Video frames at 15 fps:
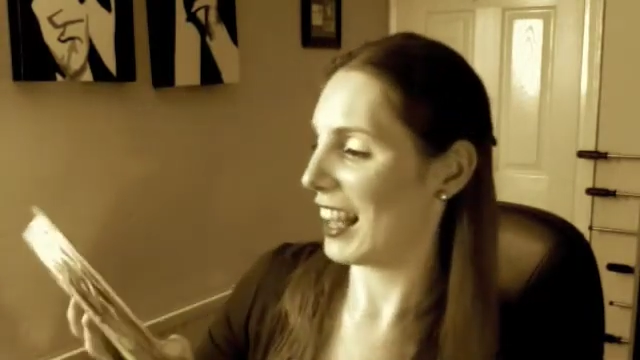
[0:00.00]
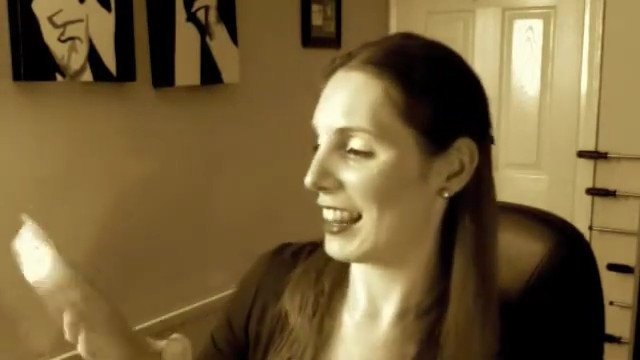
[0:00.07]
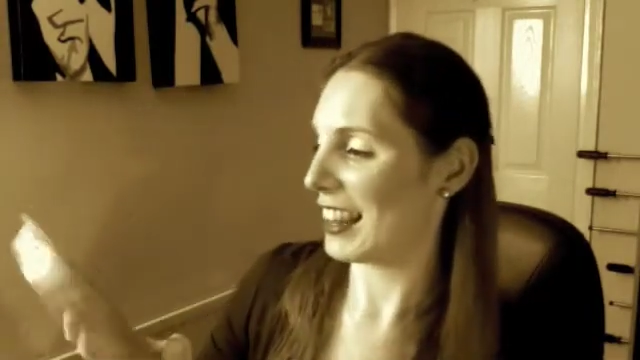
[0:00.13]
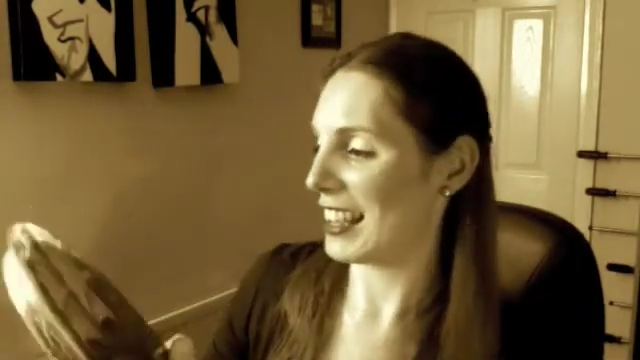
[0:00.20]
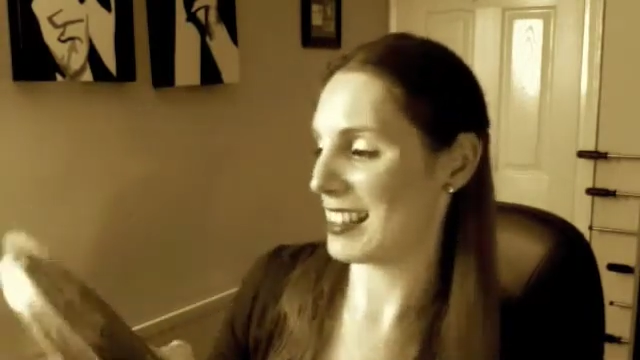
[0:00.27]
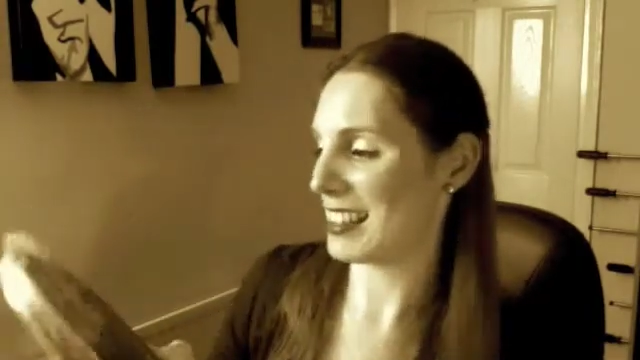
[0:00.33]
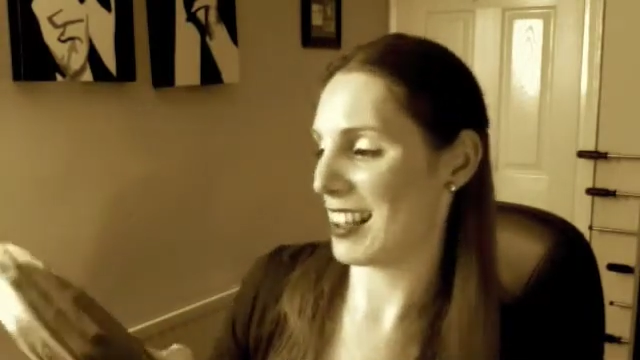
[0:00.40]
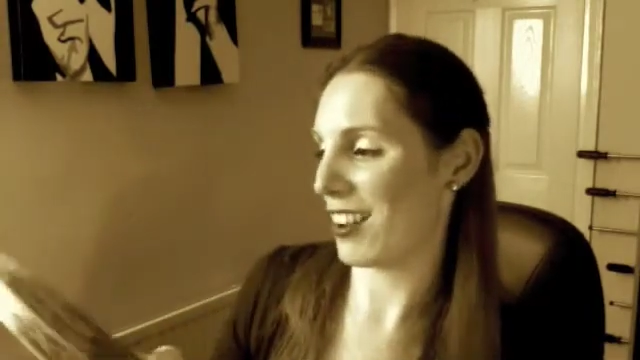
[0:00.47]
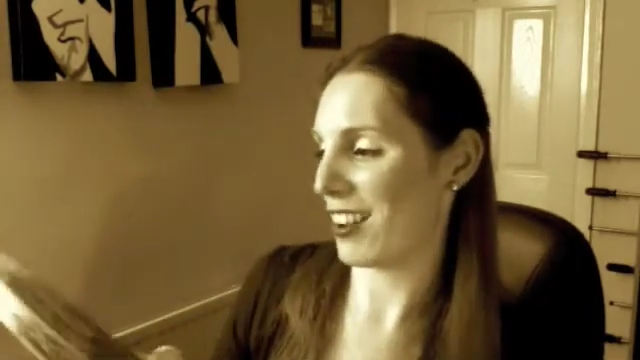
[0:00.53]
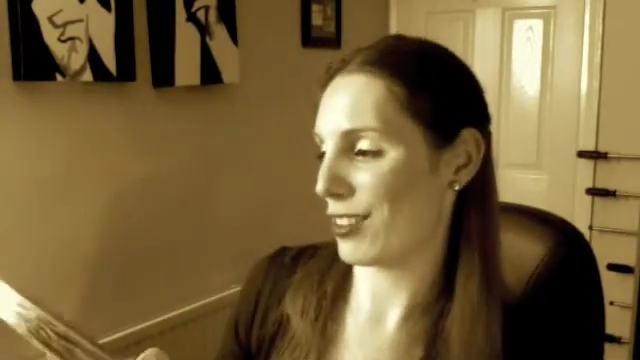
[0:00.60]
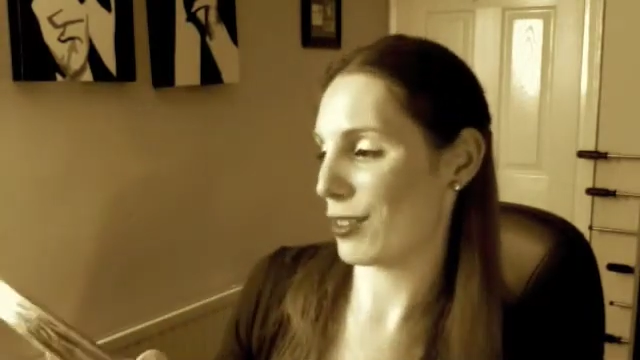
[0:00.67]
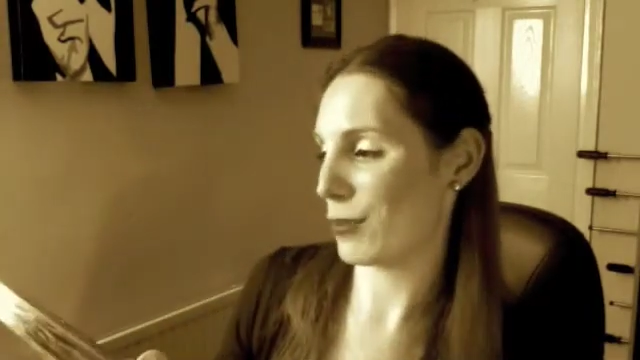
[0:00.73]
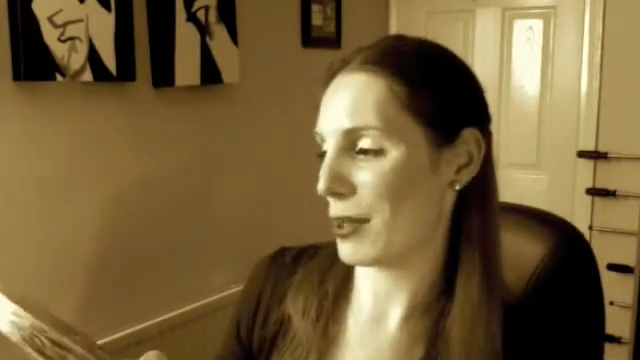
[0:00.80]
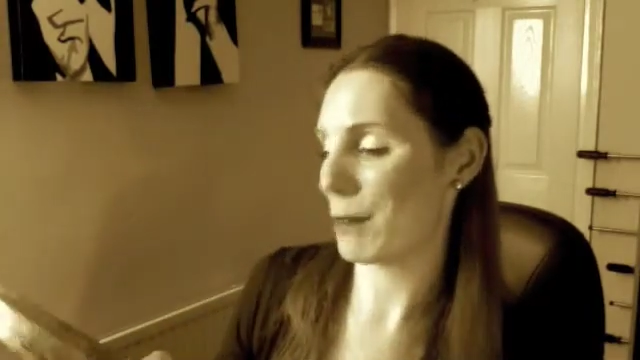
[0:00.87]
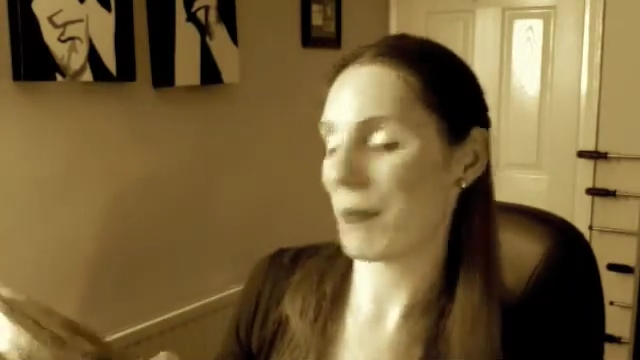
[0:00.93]
These are
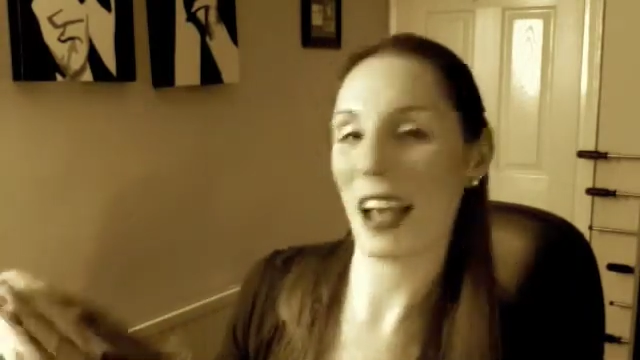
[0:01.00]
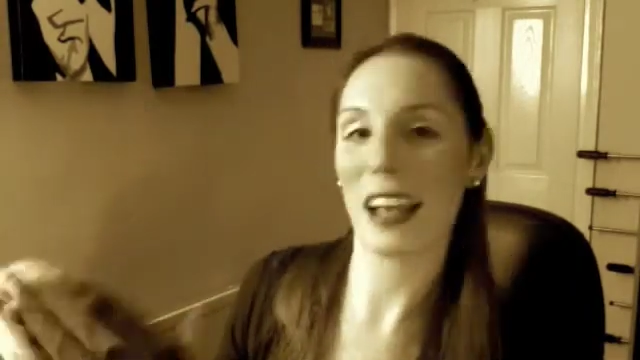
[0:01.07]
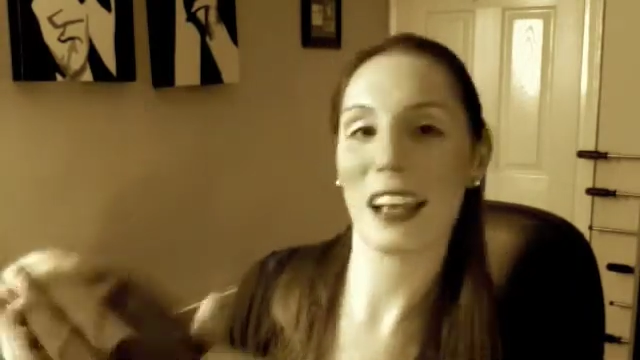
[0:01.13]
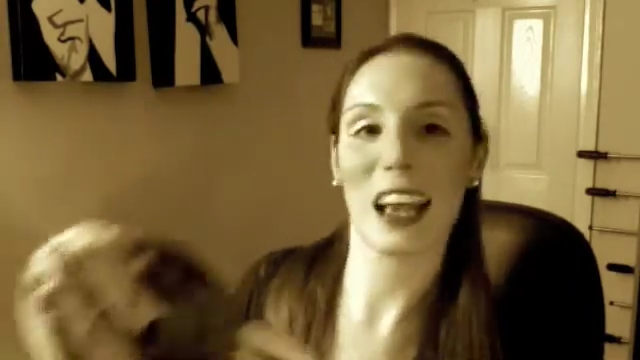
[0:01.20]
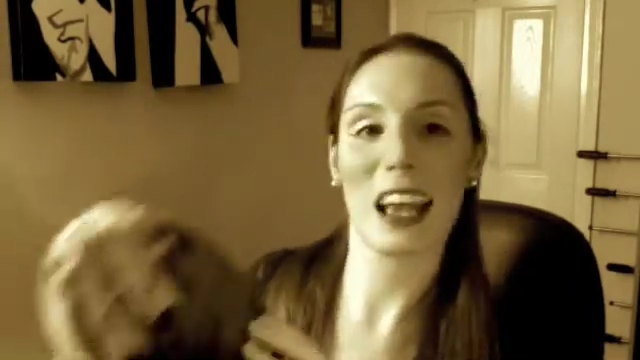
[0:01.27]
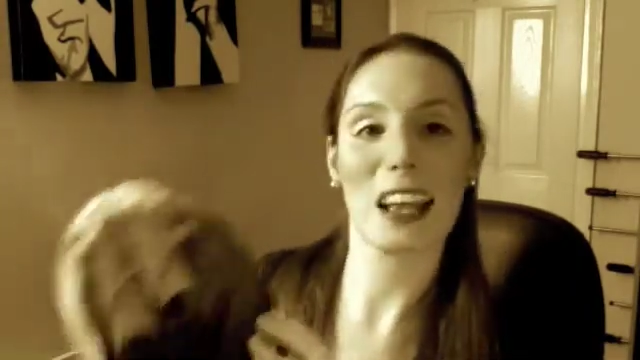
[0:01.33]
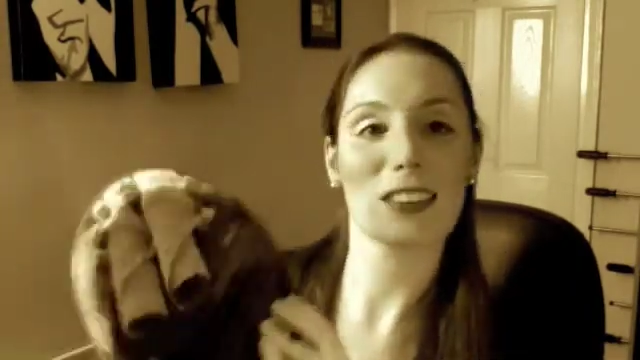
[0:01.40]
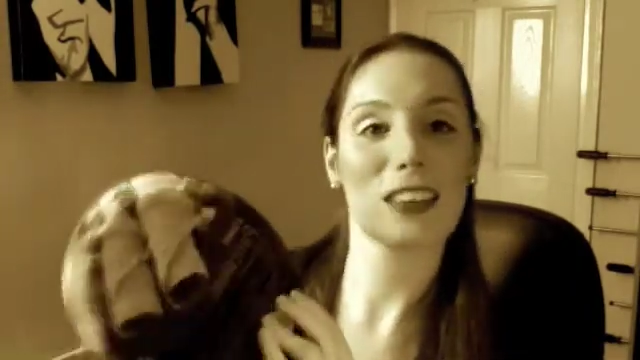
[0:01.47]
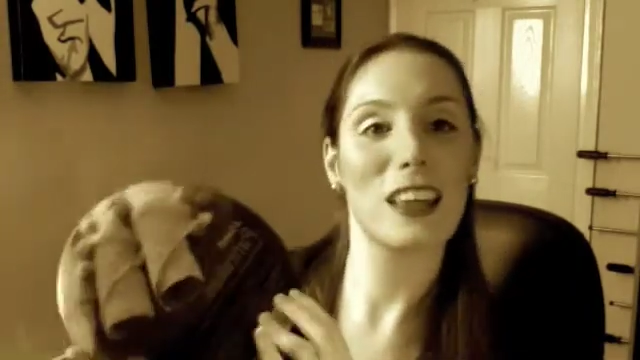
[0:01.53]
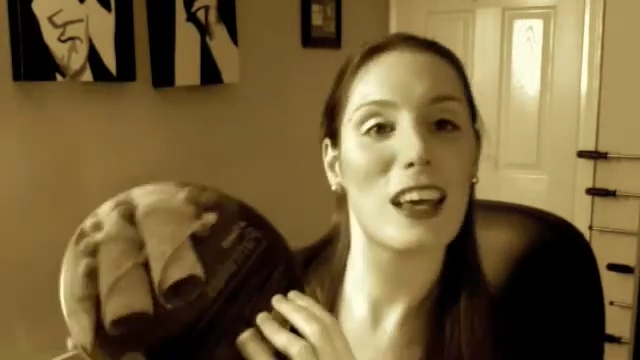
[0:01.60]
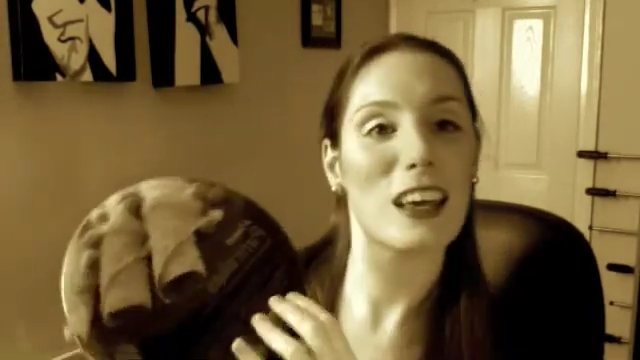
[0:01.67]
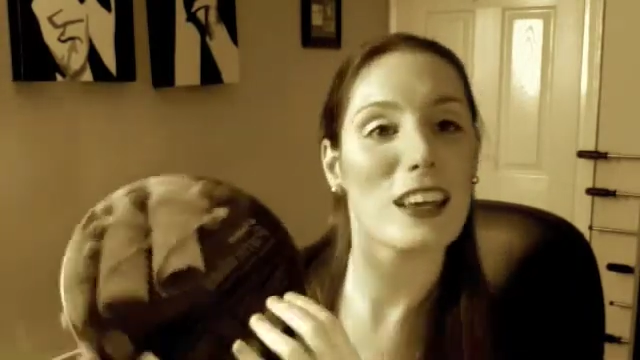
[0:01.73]
sweet pancakes.